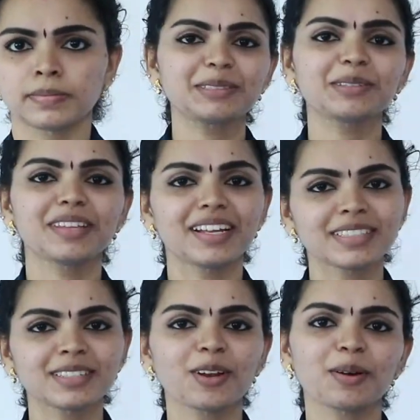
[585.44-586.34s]
So
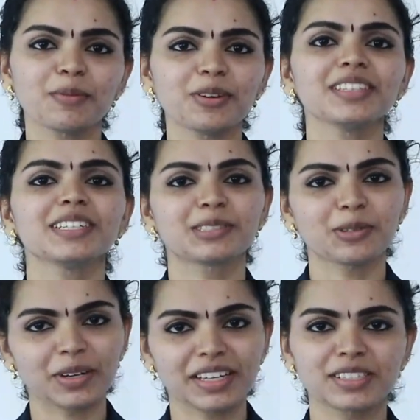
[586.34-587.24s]
that's all about the
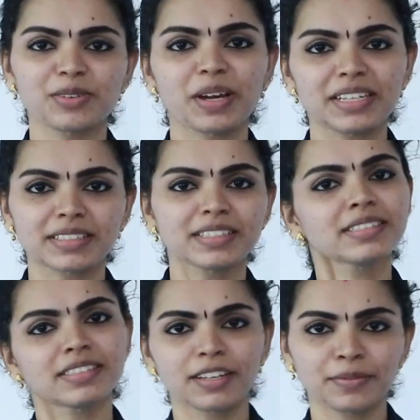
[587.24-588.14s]
storage
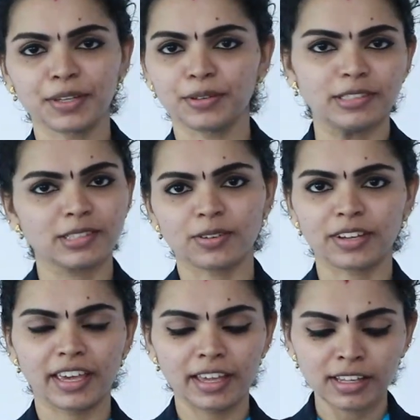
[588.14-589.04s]
devices that we use.
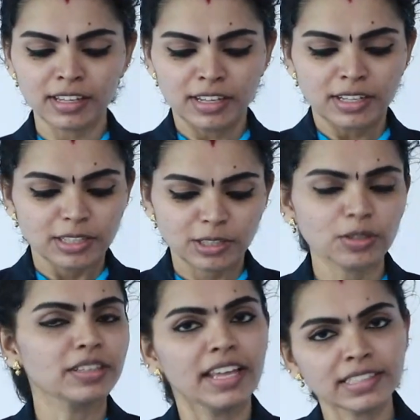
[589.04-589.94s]
Okay.
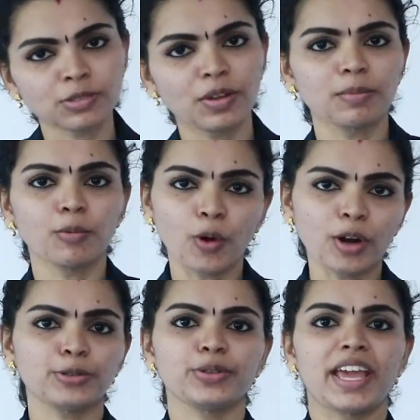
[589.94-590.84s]
So next we will move
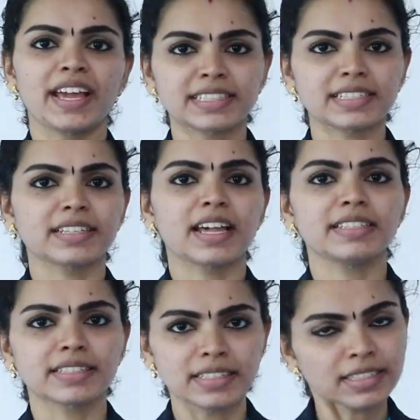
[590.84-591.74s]
on to the
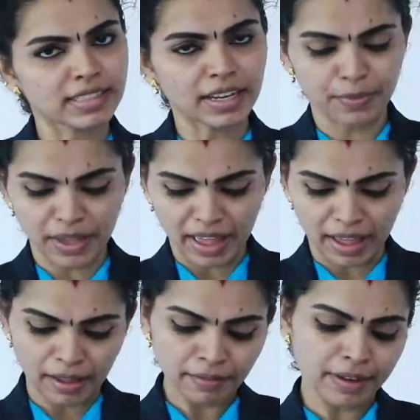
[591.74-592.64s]
exercises that we
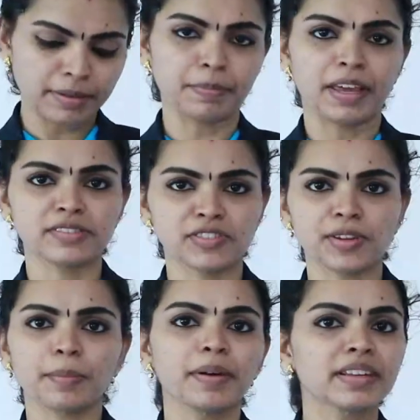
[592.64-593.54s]
have at page
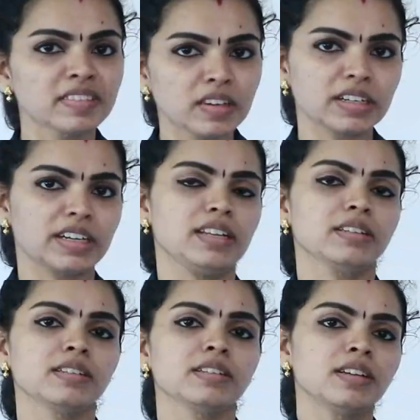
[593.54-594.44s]
number 13.